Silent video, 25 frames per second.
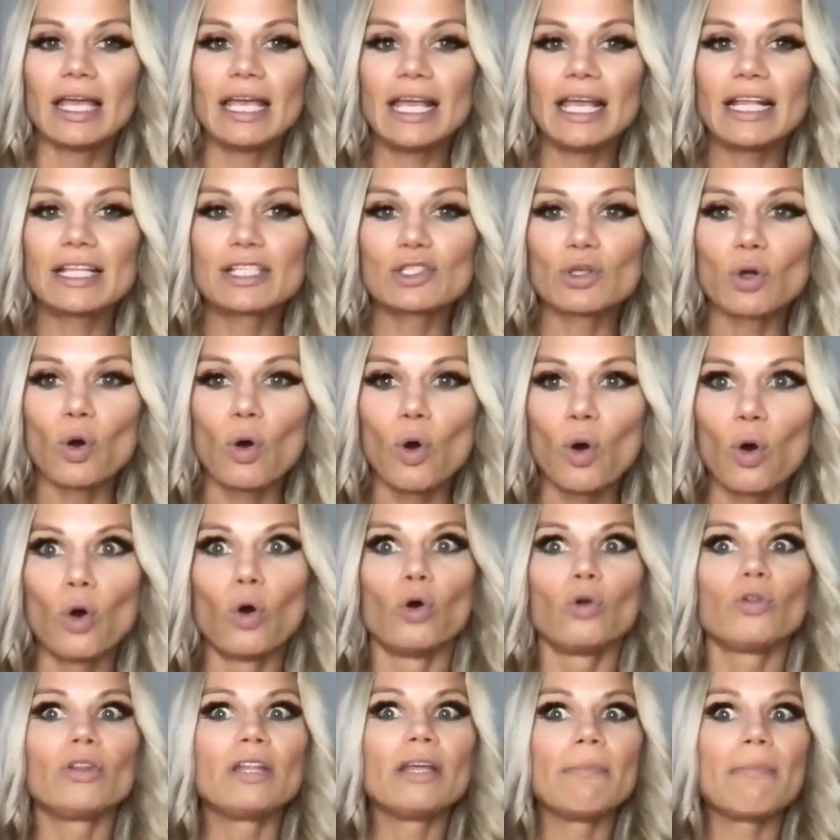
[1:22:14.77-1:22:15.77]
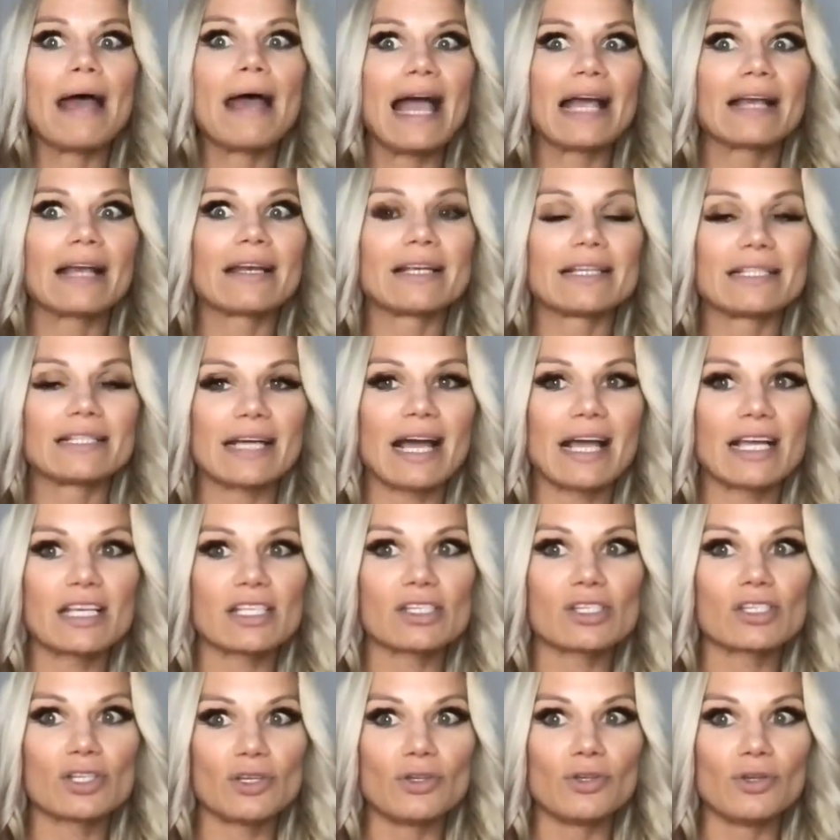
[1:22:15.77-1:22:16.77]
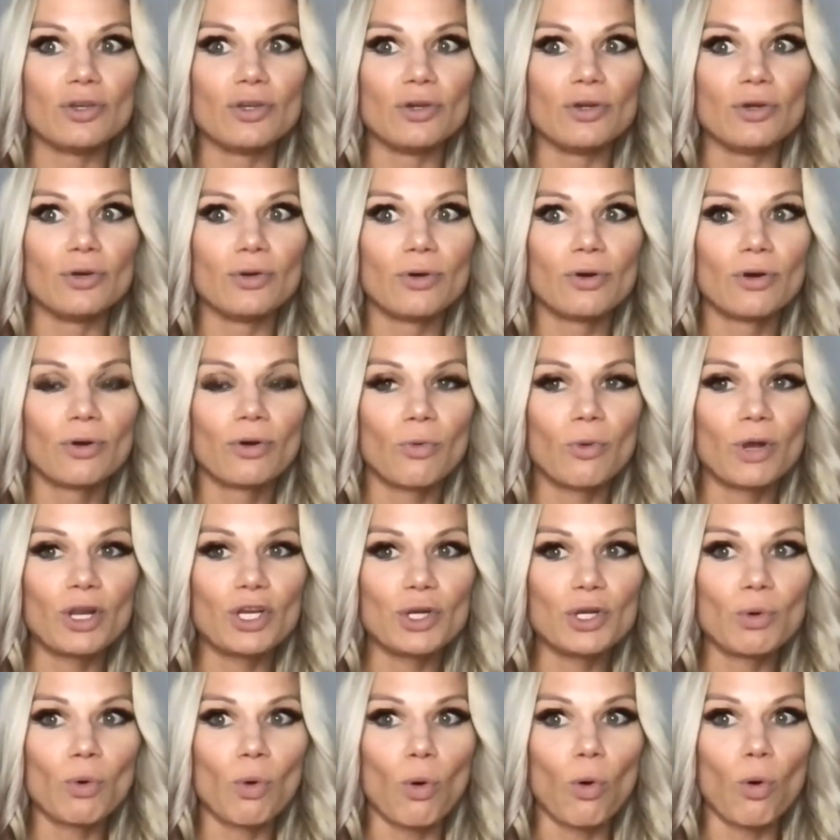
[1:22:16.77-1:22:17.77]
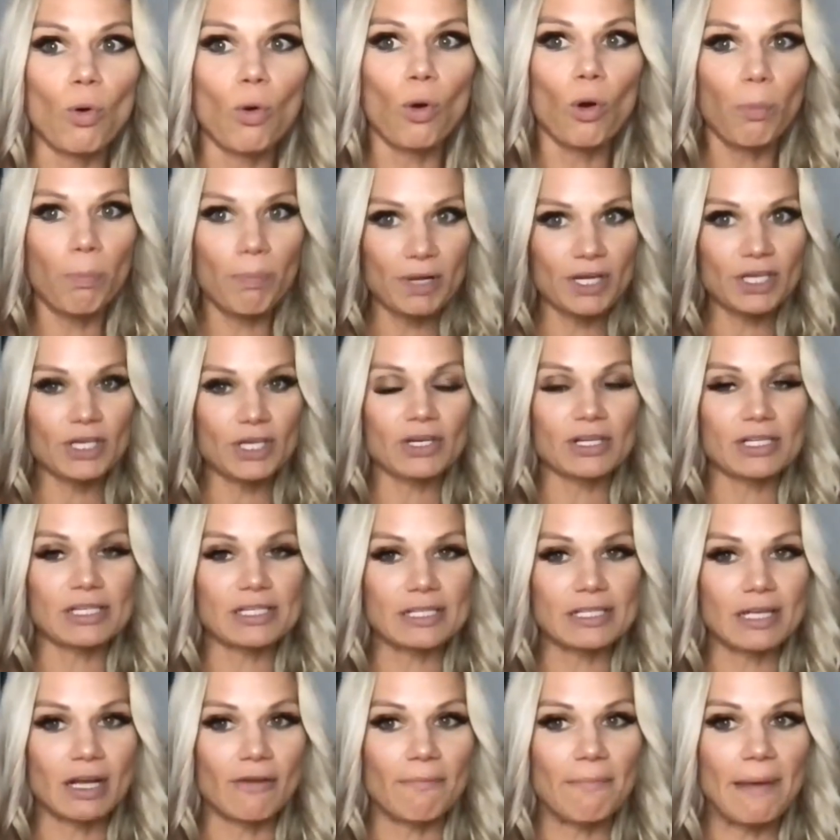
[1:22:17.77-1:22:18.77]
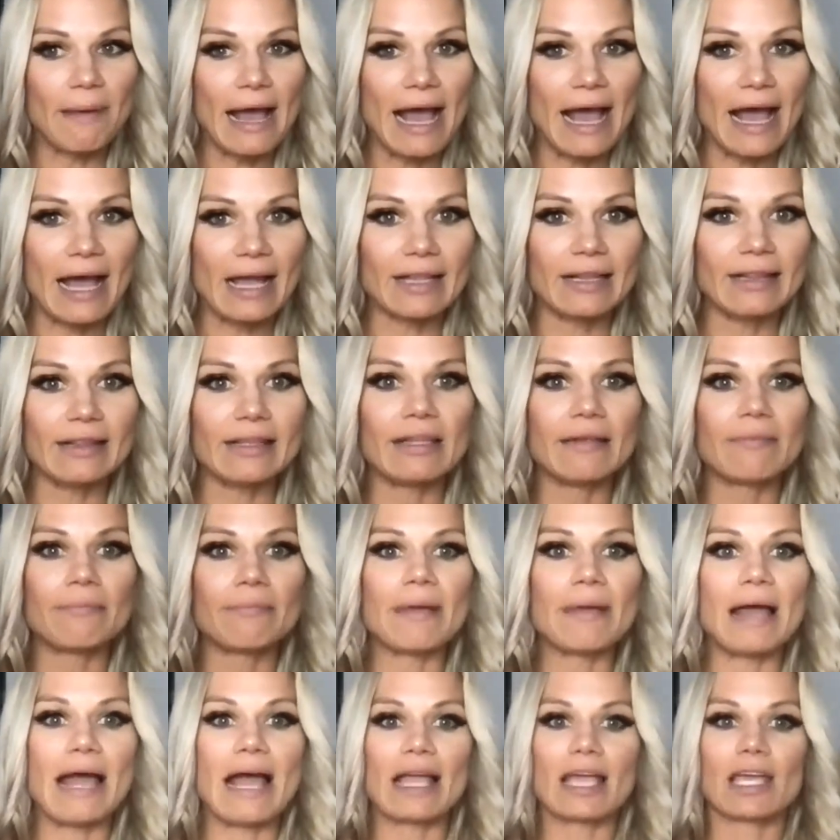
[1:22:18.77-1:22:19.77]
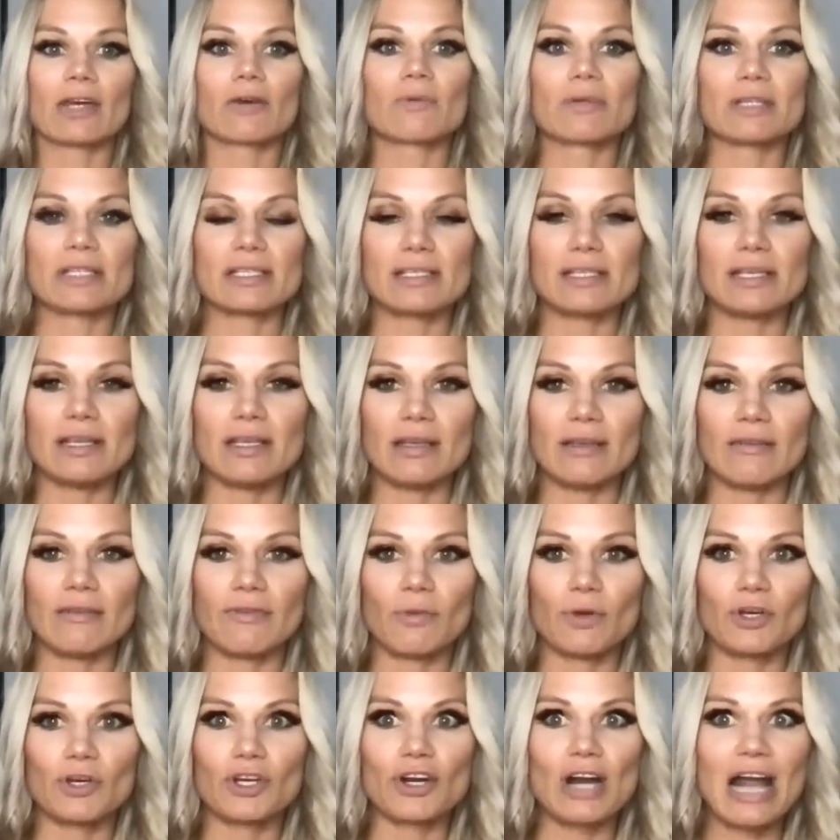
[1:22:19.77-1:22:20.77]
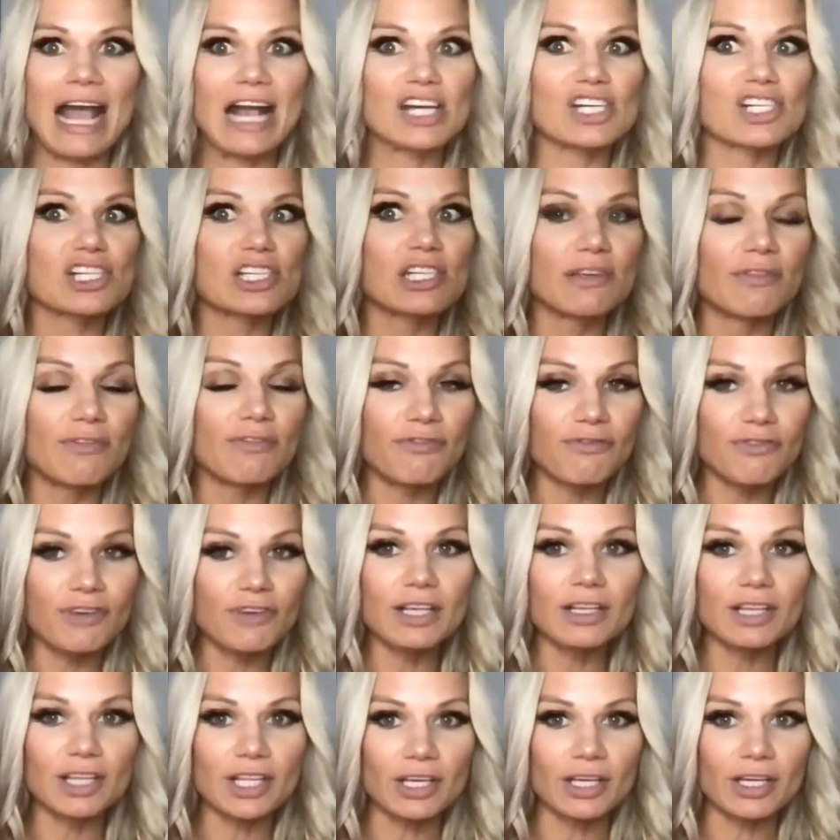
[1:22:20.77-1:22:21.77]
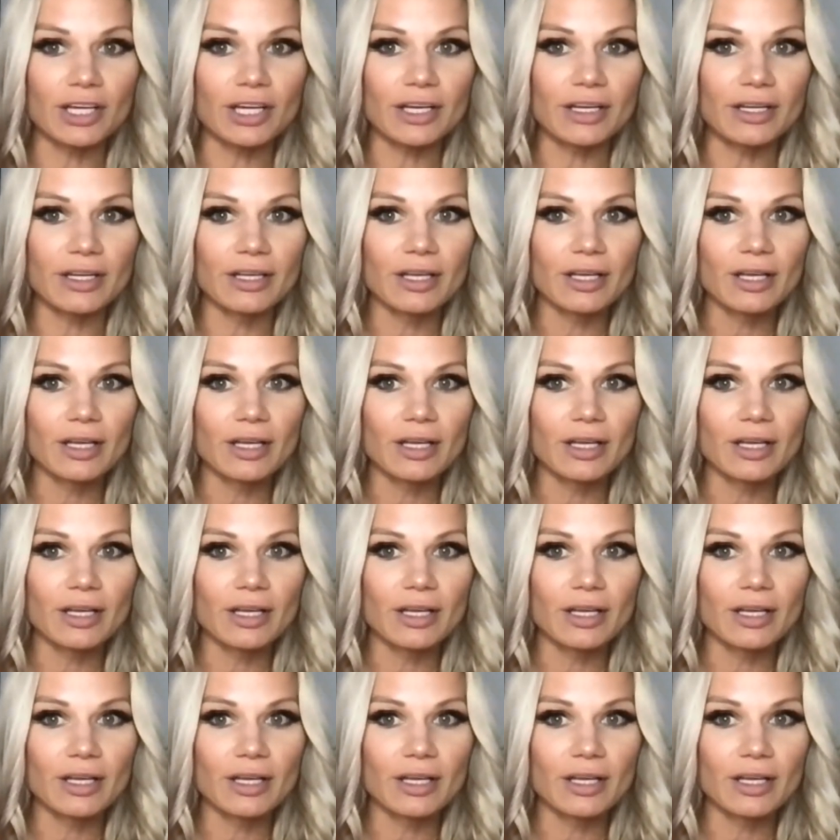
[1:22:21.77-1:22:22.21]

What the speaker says: it's only magnetized to you when you open yourself back, lean back, and receive, when you're actually feeling good.